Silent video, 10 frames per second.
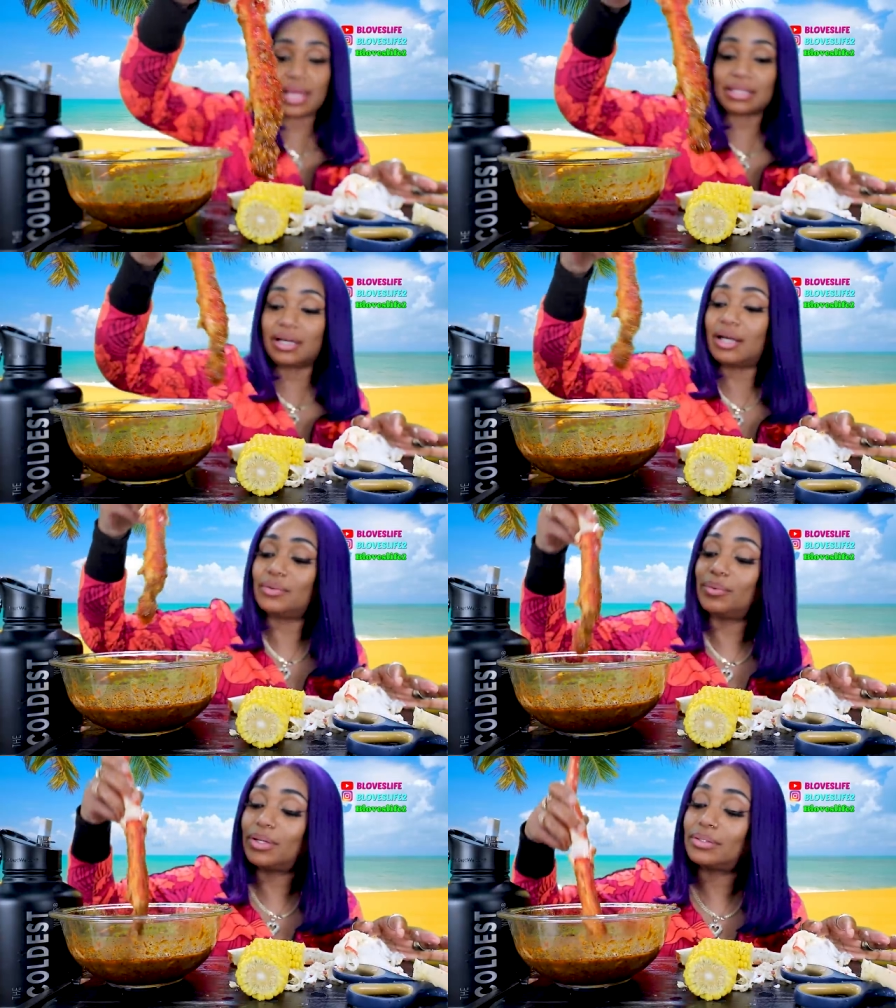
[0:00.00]
like the
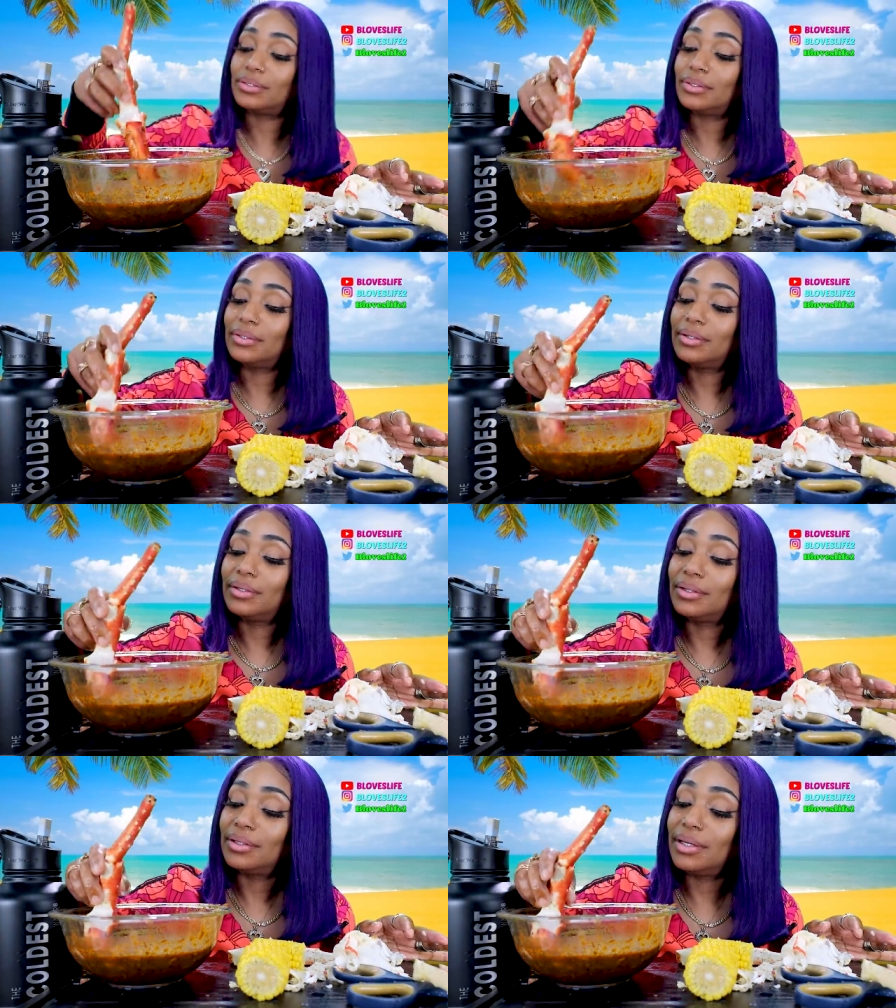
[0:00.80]
other one.
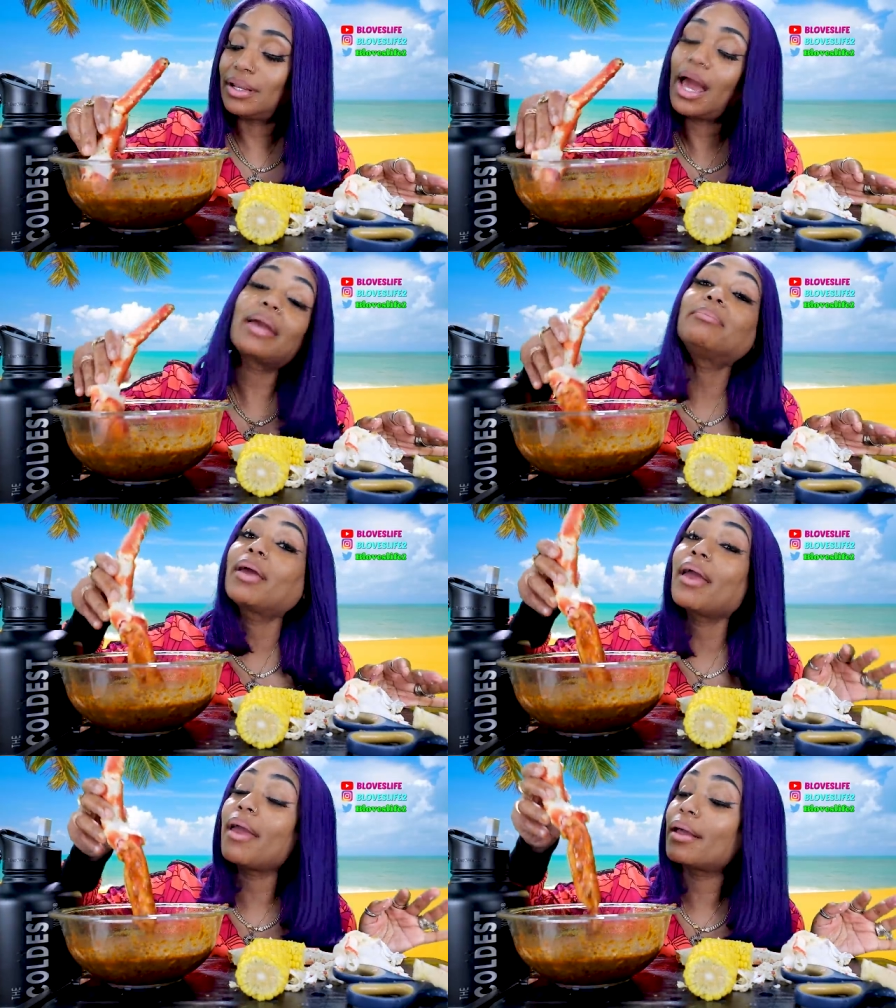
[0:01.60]
It ain't
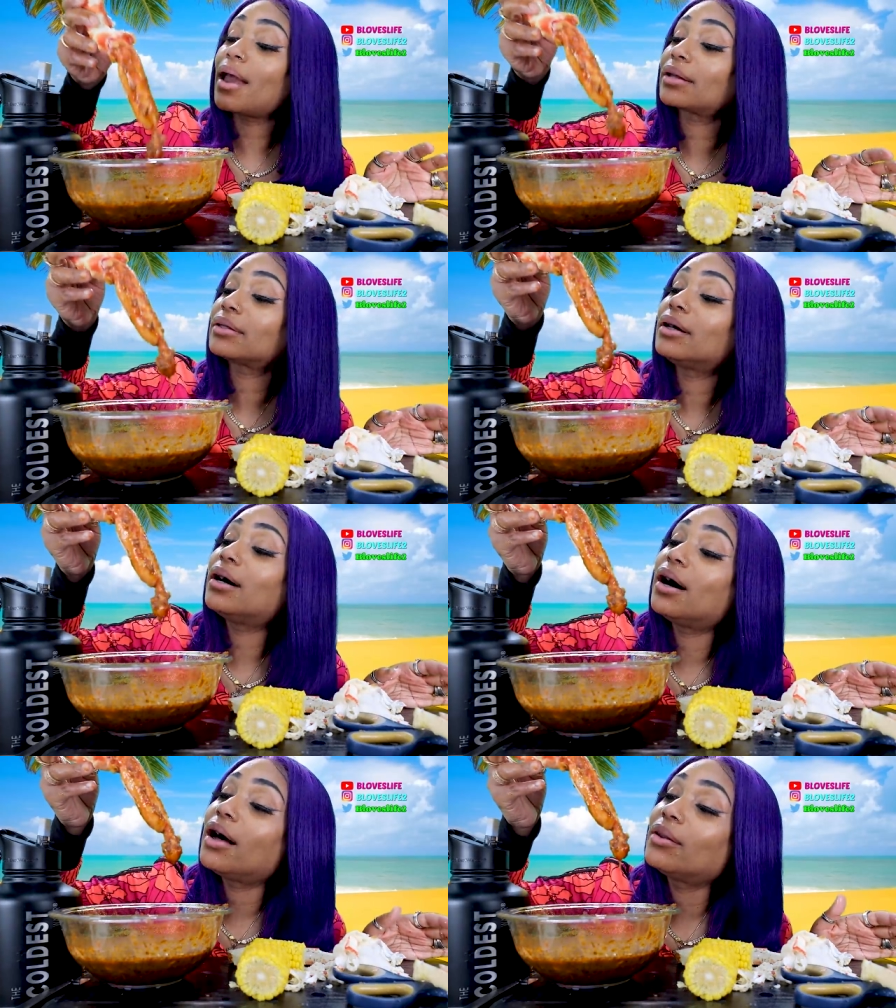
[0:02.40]
big like the
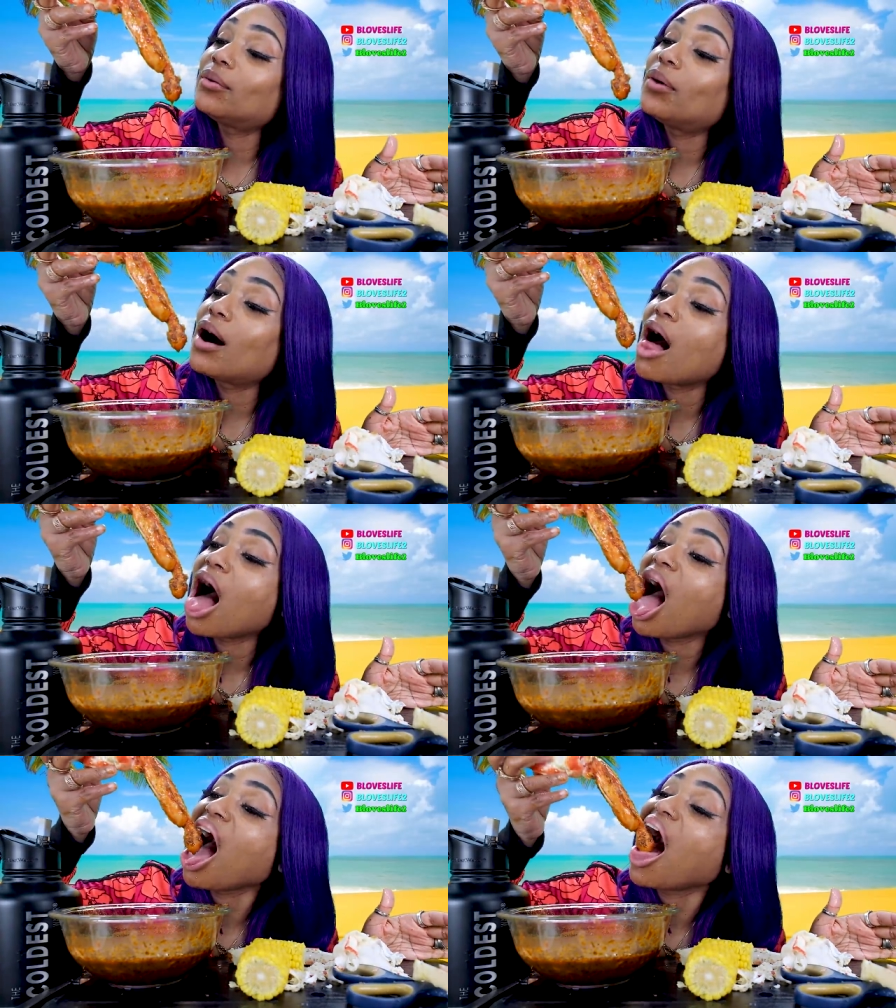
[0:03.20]
other
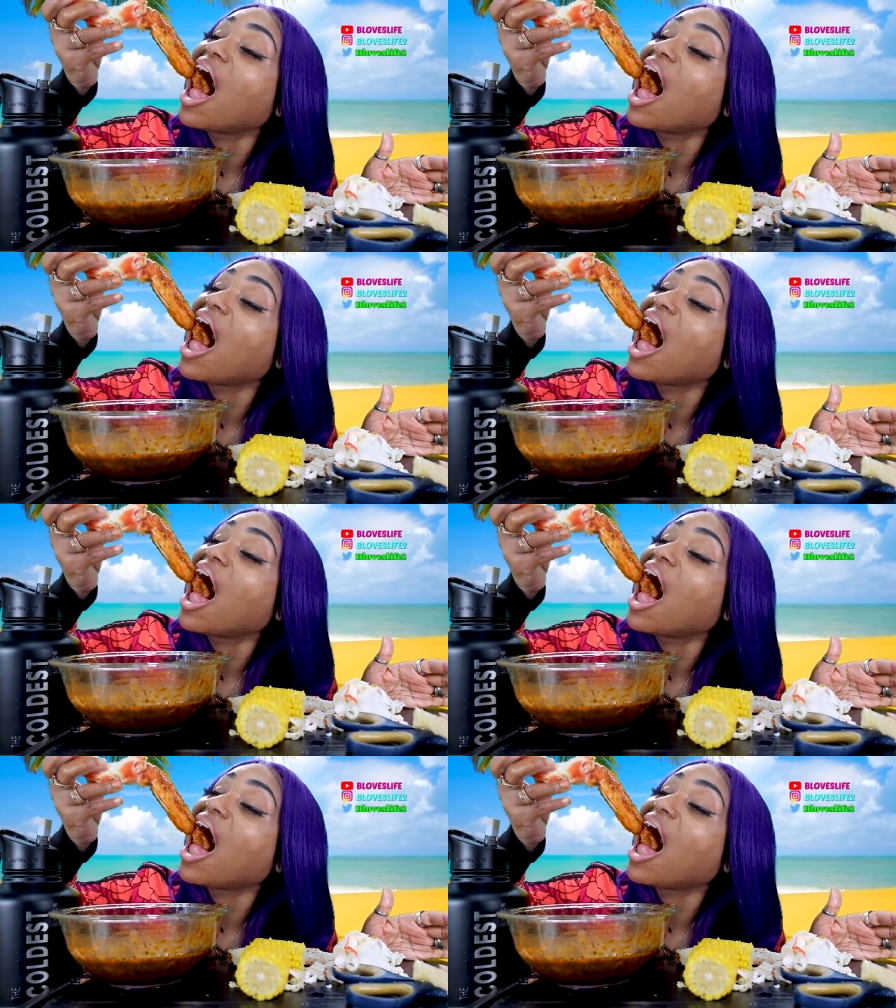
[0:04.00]
one.